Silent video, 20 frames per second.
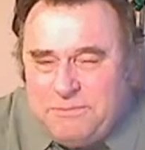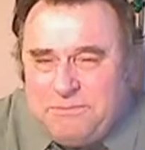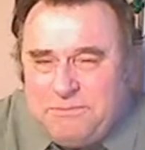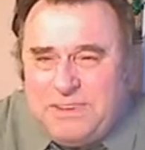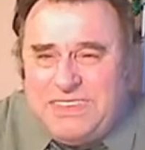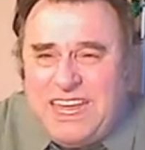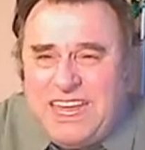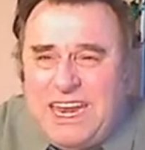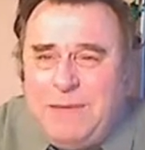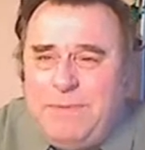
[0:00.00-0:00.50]

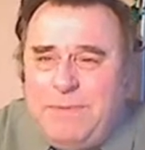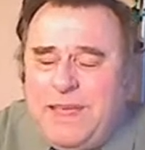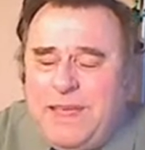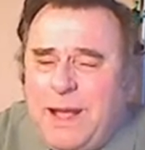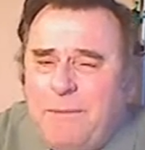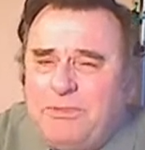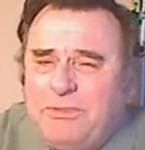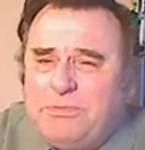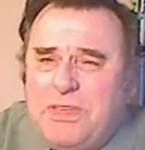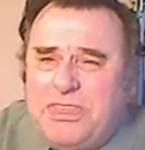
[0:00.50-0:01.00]
But then he
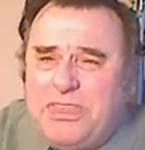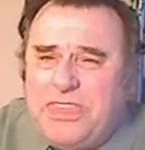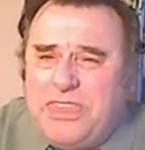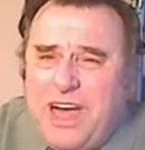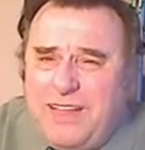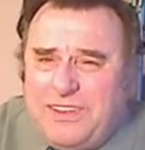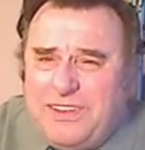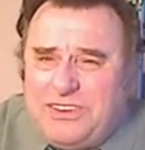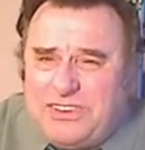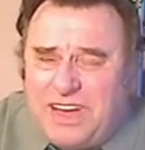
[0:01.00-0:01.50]
becomes
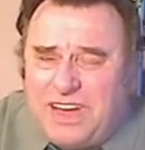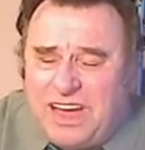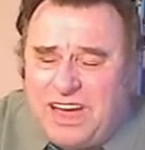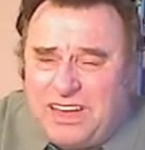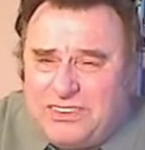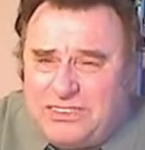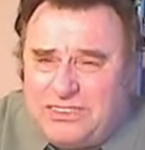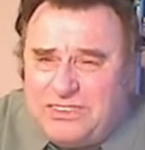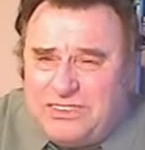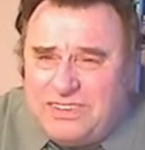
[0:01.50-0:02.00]

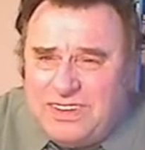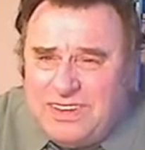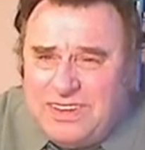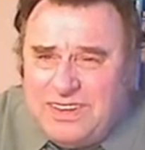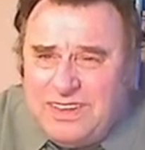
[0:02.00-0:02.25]
mythologized.